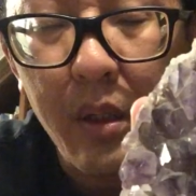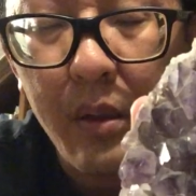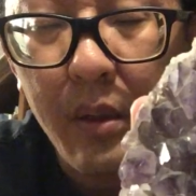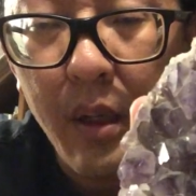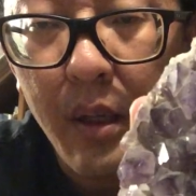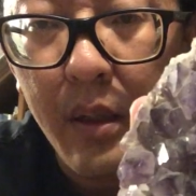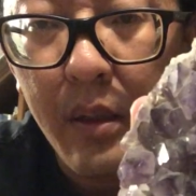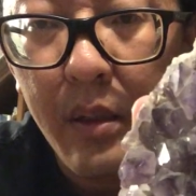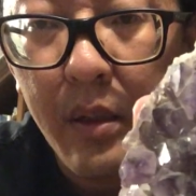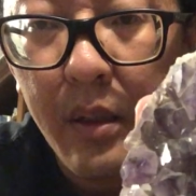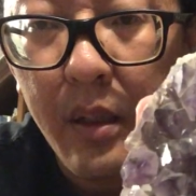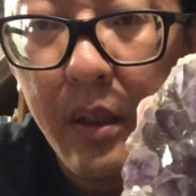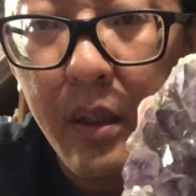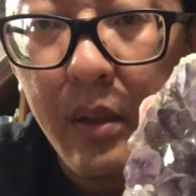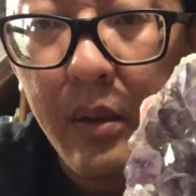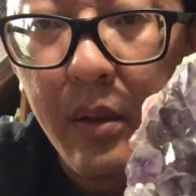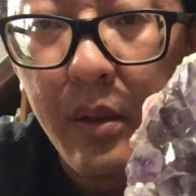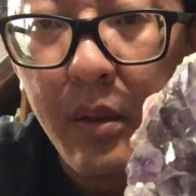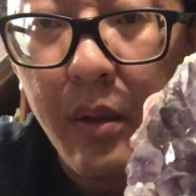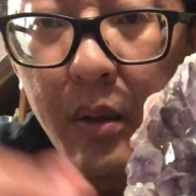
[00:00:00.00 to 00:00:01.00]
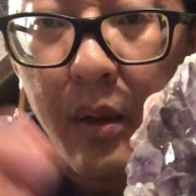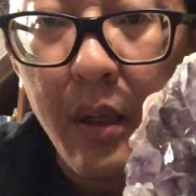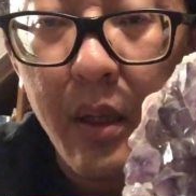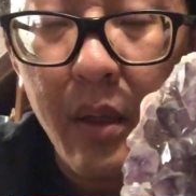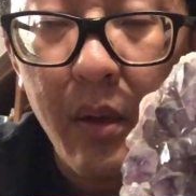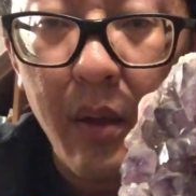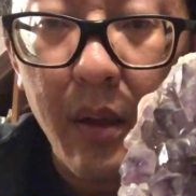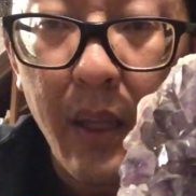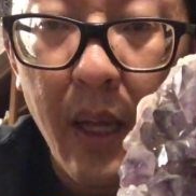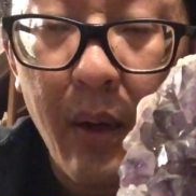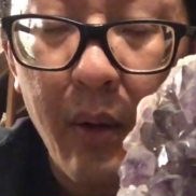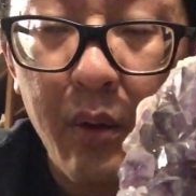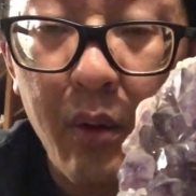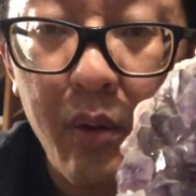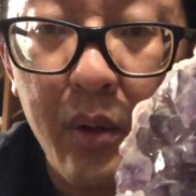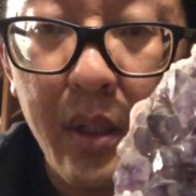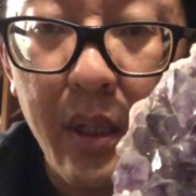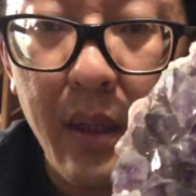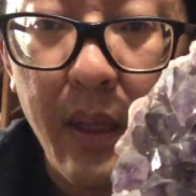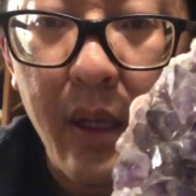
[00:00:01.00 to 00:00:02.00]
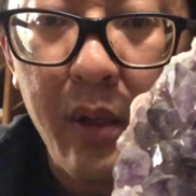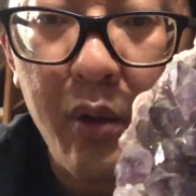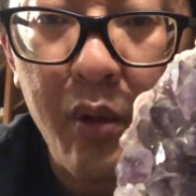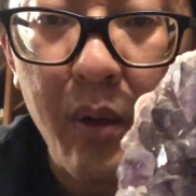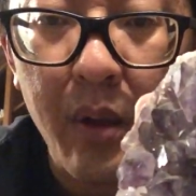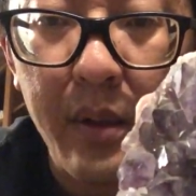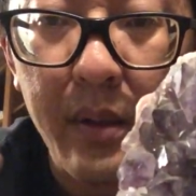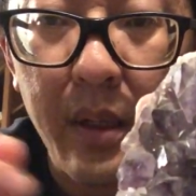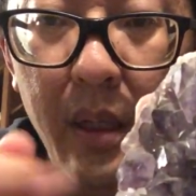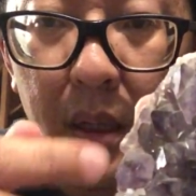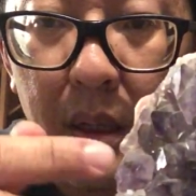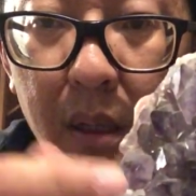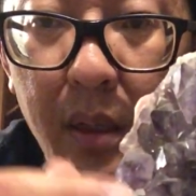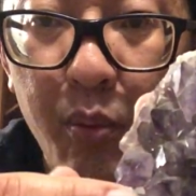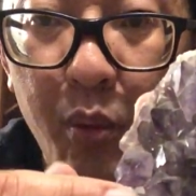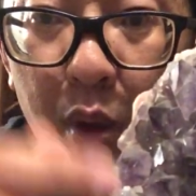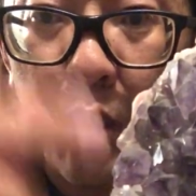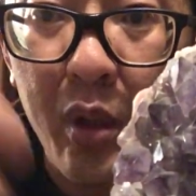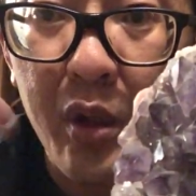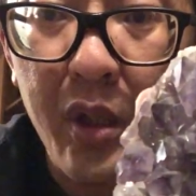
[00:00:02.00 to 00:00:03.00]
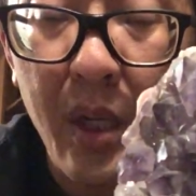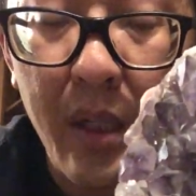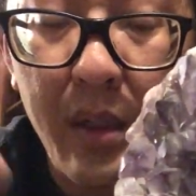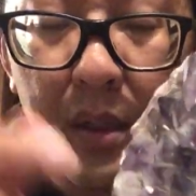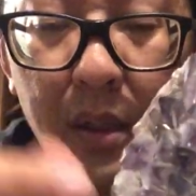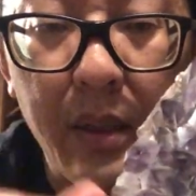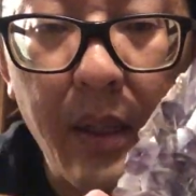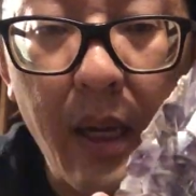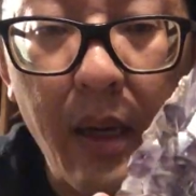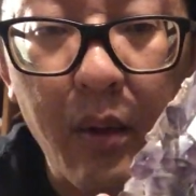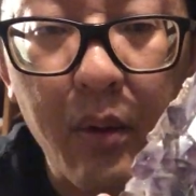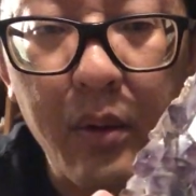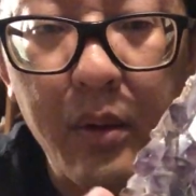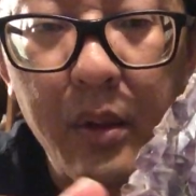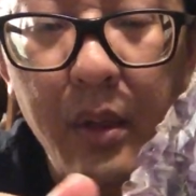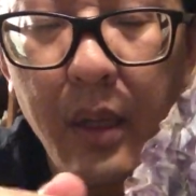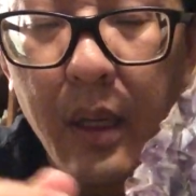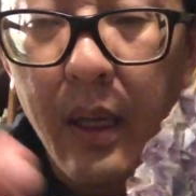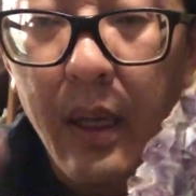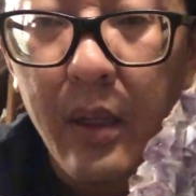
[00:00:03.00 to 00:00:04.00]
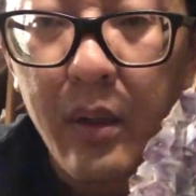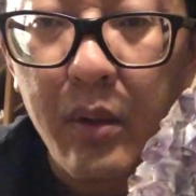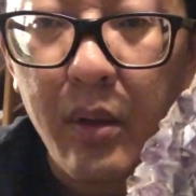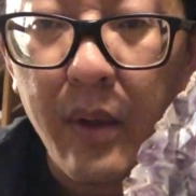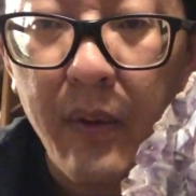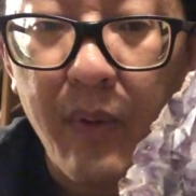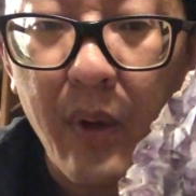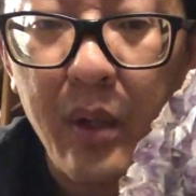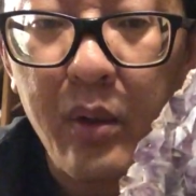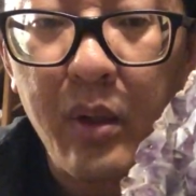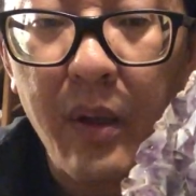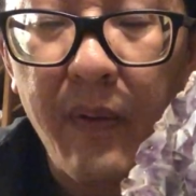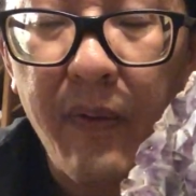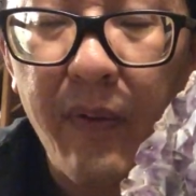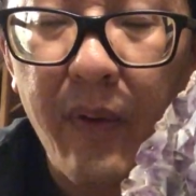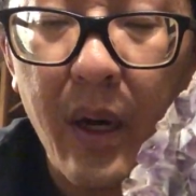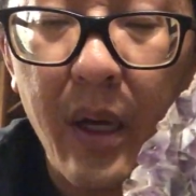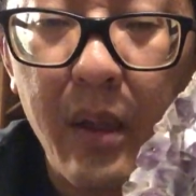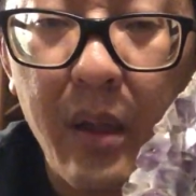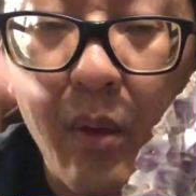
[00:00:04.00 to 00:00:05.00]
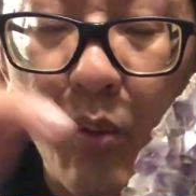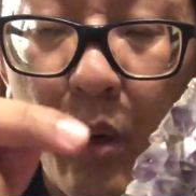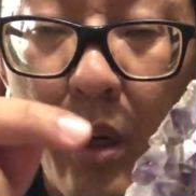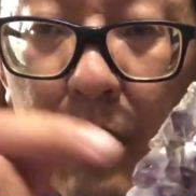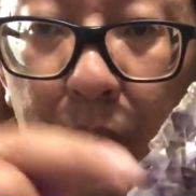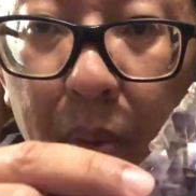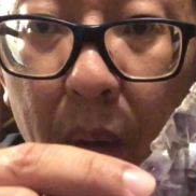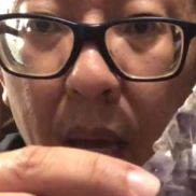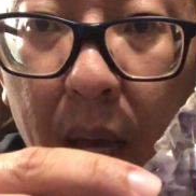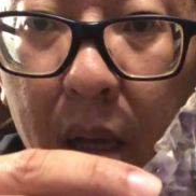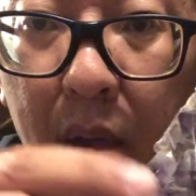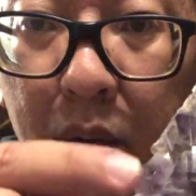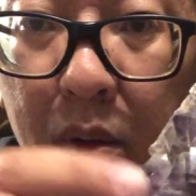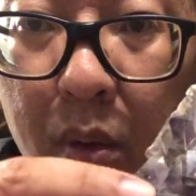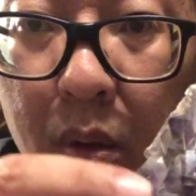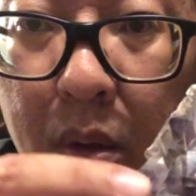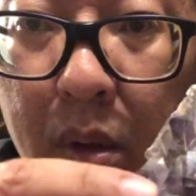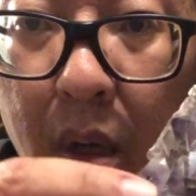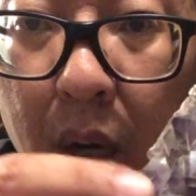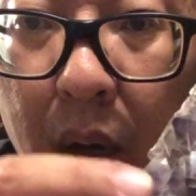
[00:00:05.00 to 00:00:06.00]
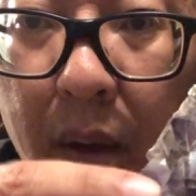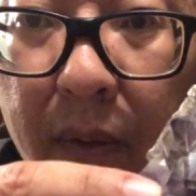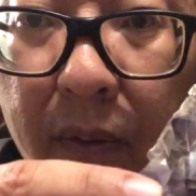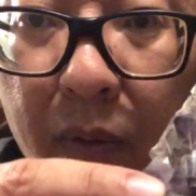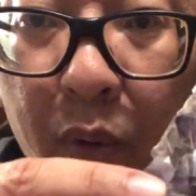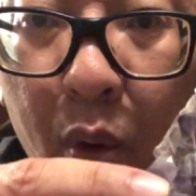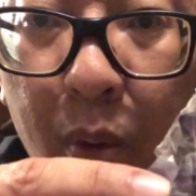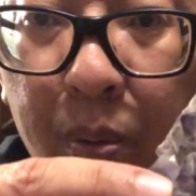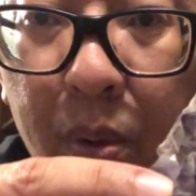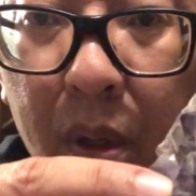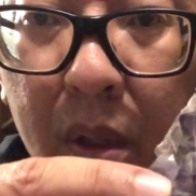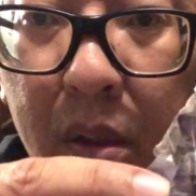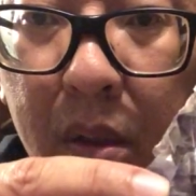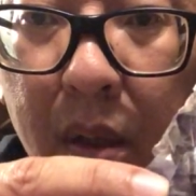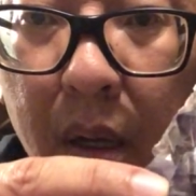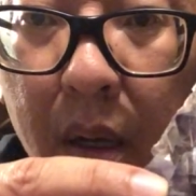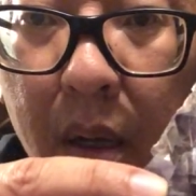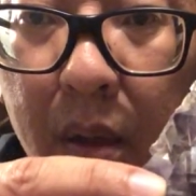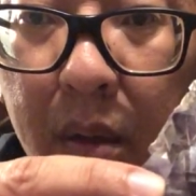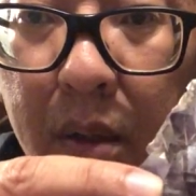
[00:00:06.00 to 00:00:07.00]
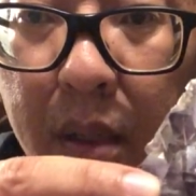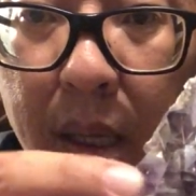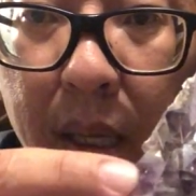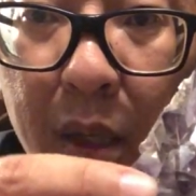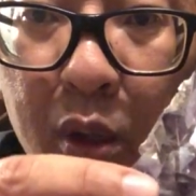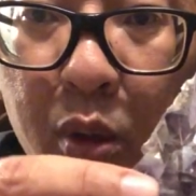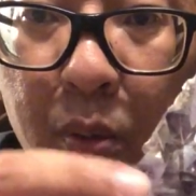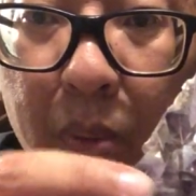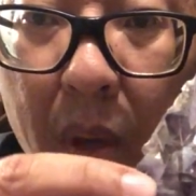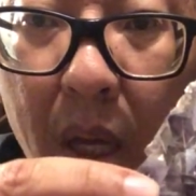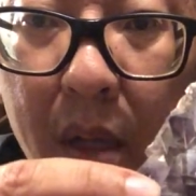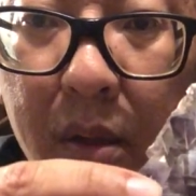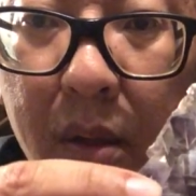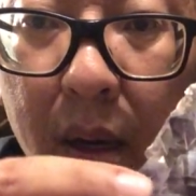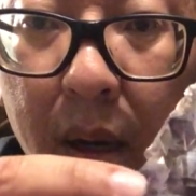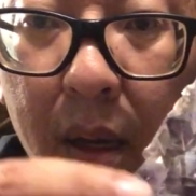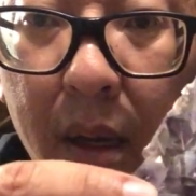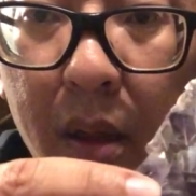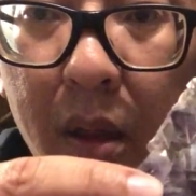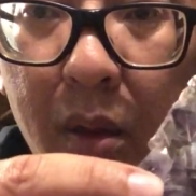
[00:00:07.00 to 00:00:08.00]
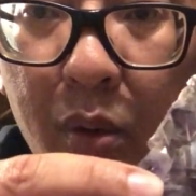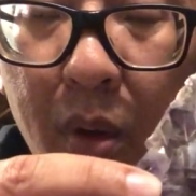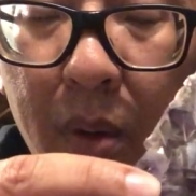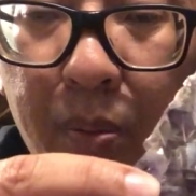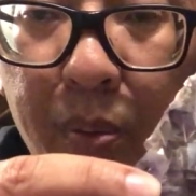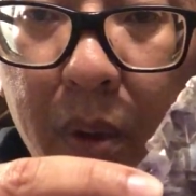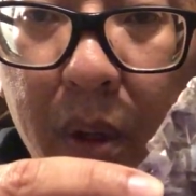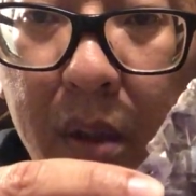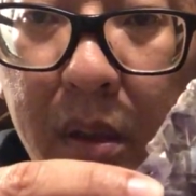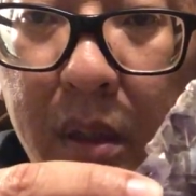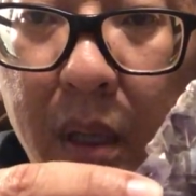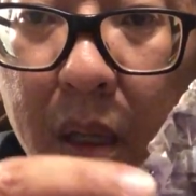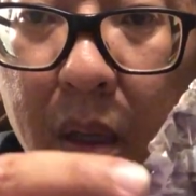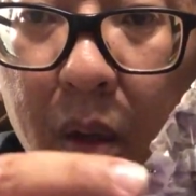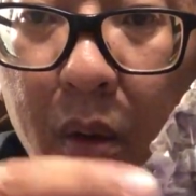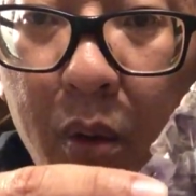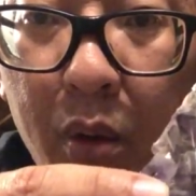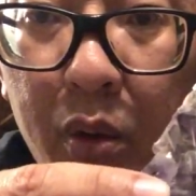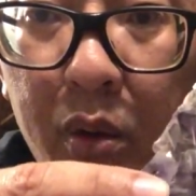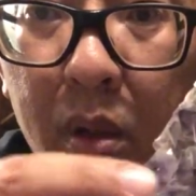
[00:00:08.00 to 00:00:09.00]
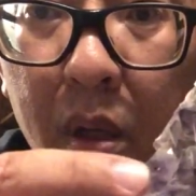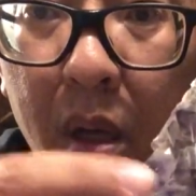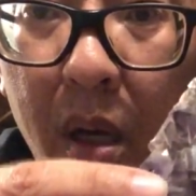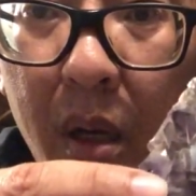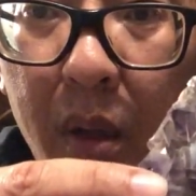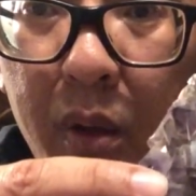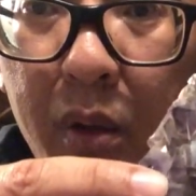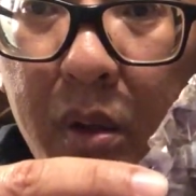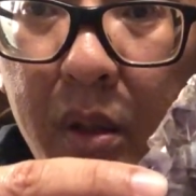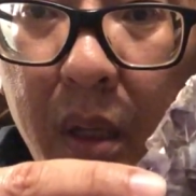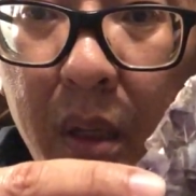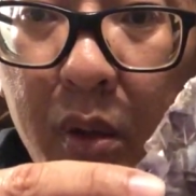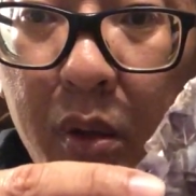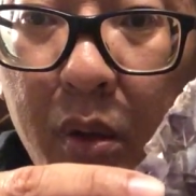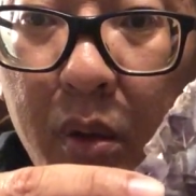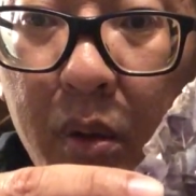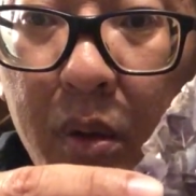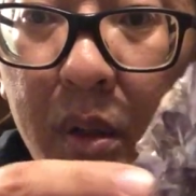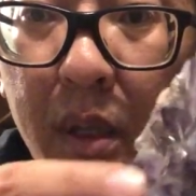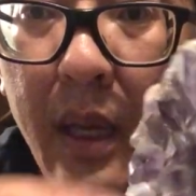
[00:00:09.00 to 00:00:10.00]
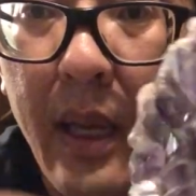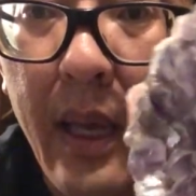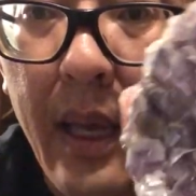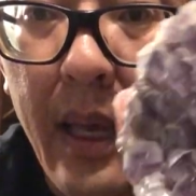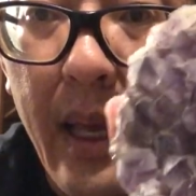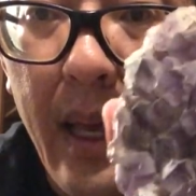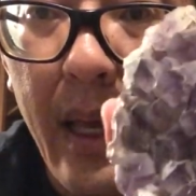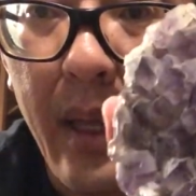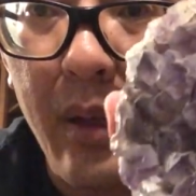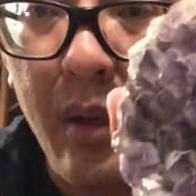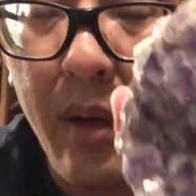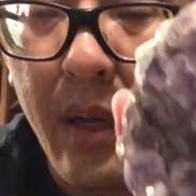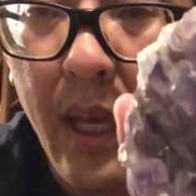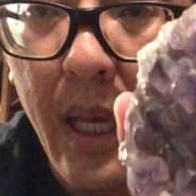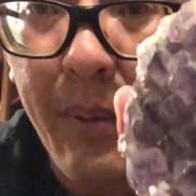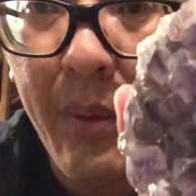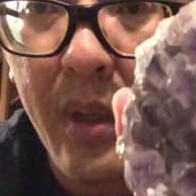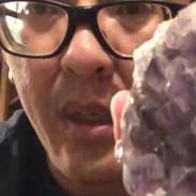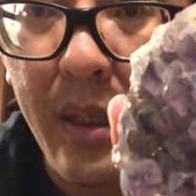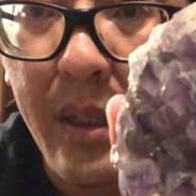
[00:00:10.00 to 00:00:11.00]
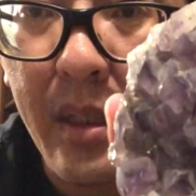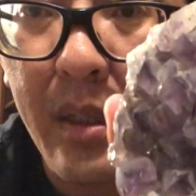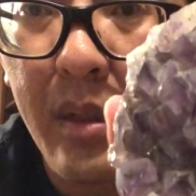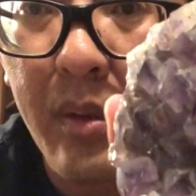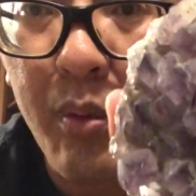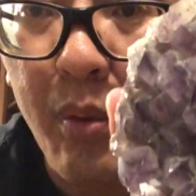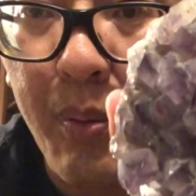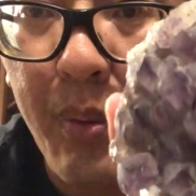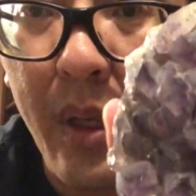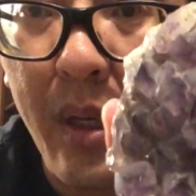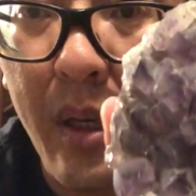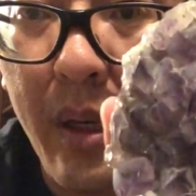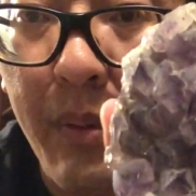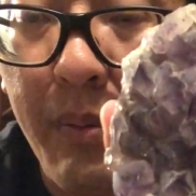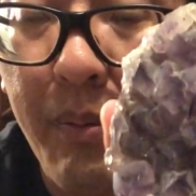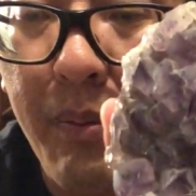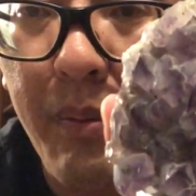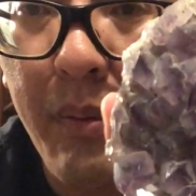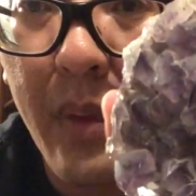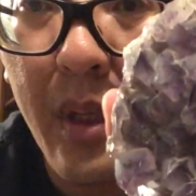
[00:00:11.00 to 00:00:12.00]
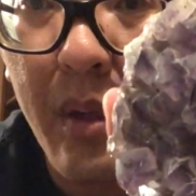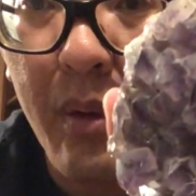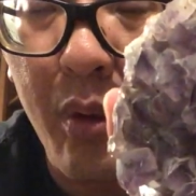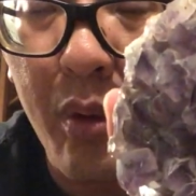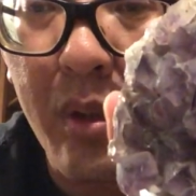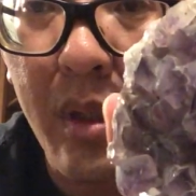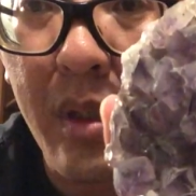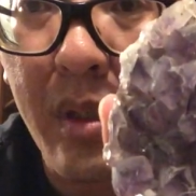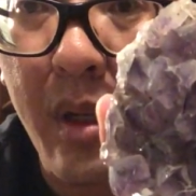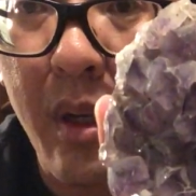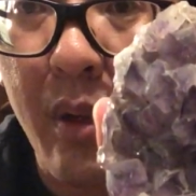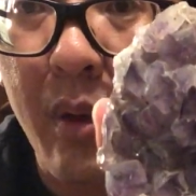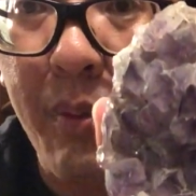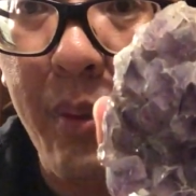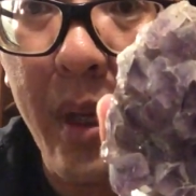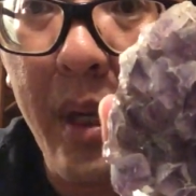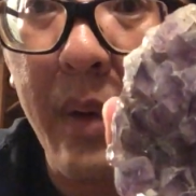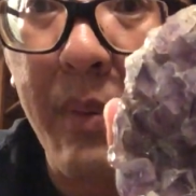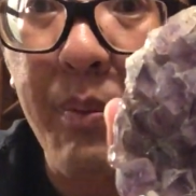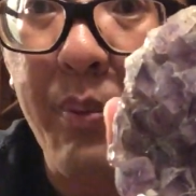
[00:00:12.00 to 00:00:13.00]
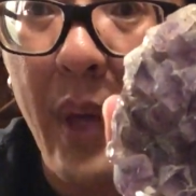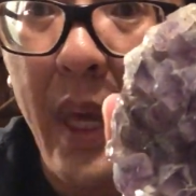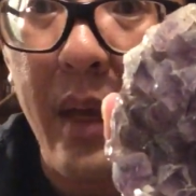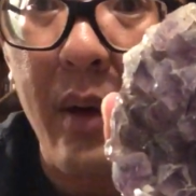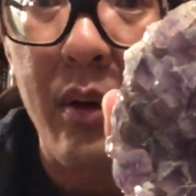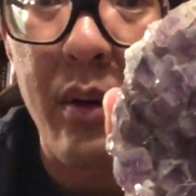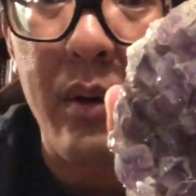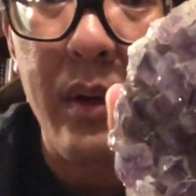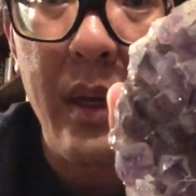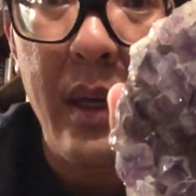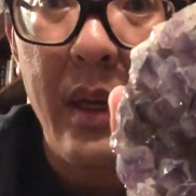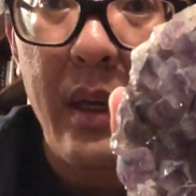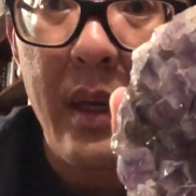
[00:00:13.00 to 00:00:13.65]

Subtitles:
it does is it'll allow those electrons that were ejected out to eventually find their way back to those iron 4+ ions, get you back to iron 3+, and you lose your color centers, and your amethyst will lose its color and become pale.